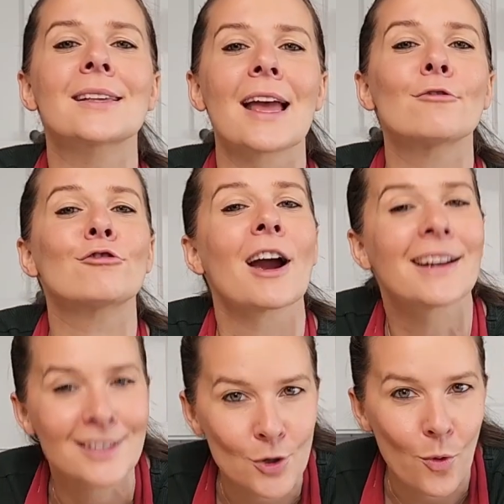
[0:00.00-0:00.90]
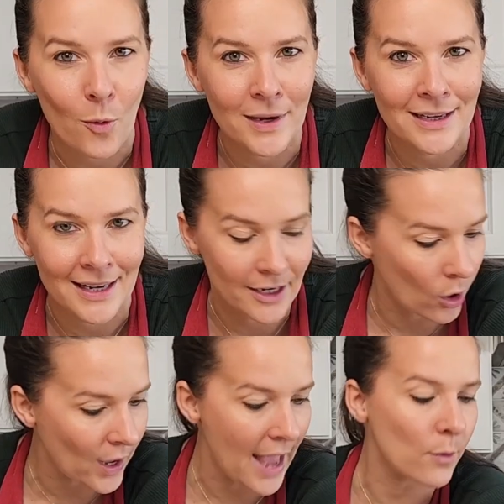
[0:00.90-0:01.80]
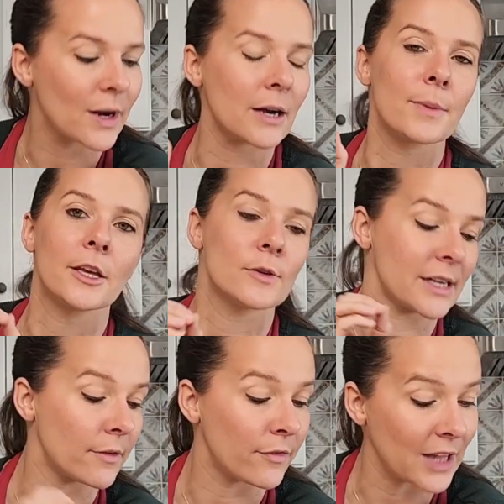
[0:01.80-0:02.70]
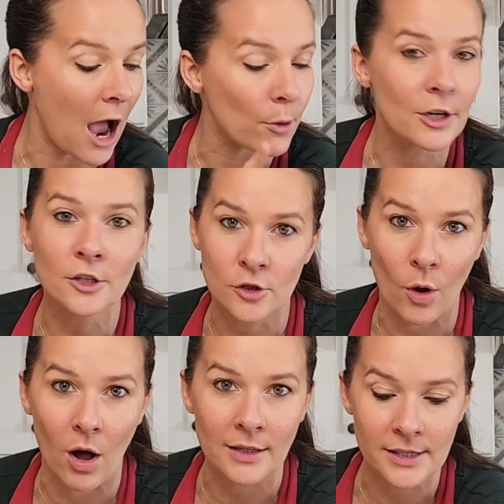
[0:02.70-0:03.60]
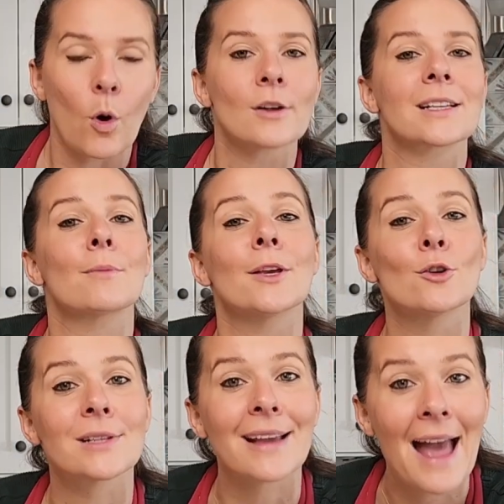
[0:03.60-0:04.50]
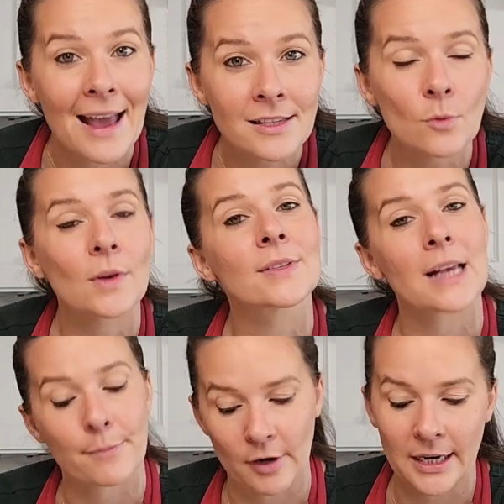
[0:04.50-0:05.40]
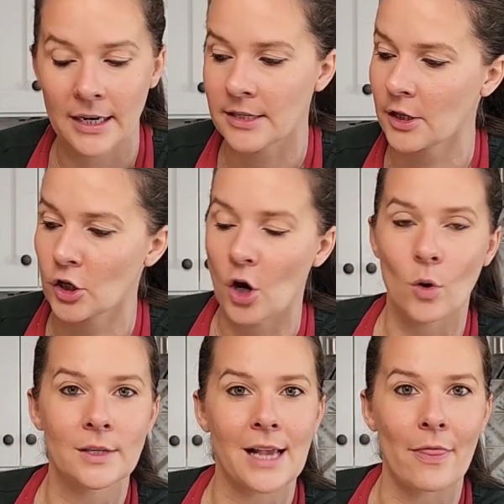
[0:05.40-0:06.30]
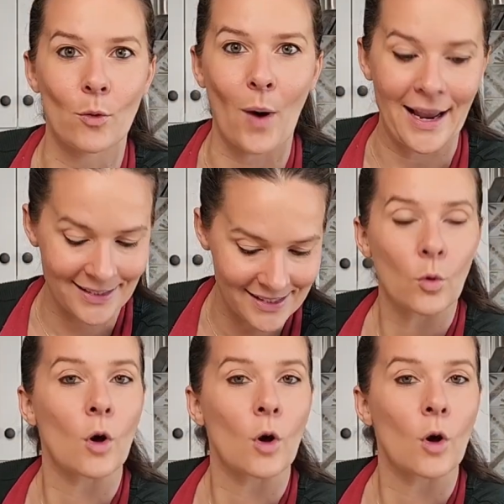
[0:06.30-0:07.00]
get right into what we need, okay? We're gonna be using flour and salt. We're also gonna be using eggs that we've separated into the yolks and the whites. We're